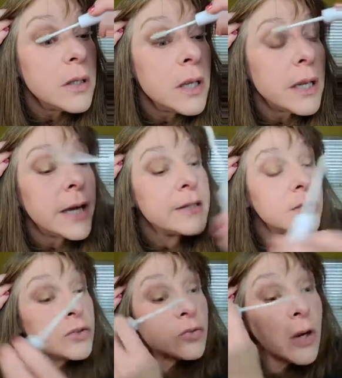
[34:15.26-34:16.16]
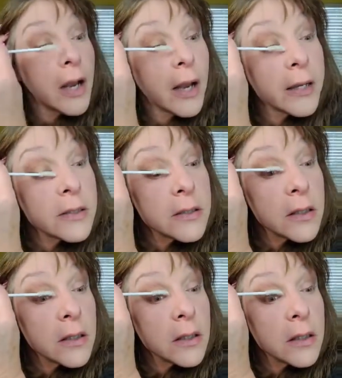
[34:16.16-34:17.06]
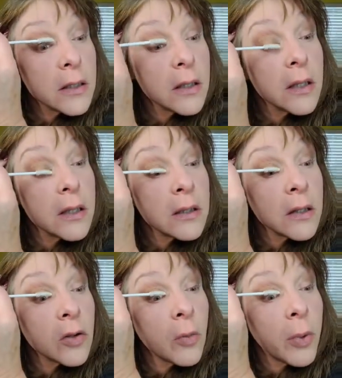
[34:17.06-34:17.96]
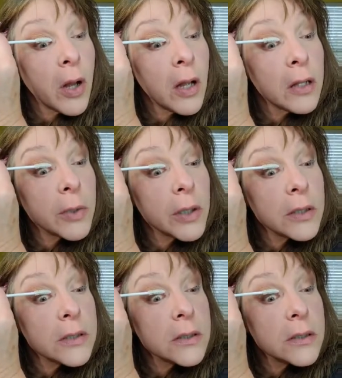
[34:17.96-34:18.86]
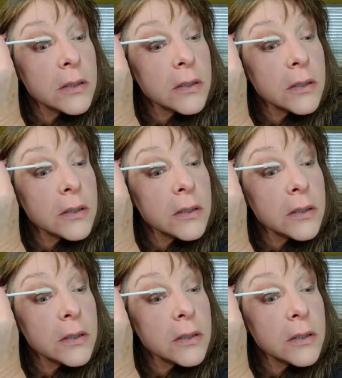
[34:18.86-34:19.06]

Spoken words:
and as it dries, the little polymers,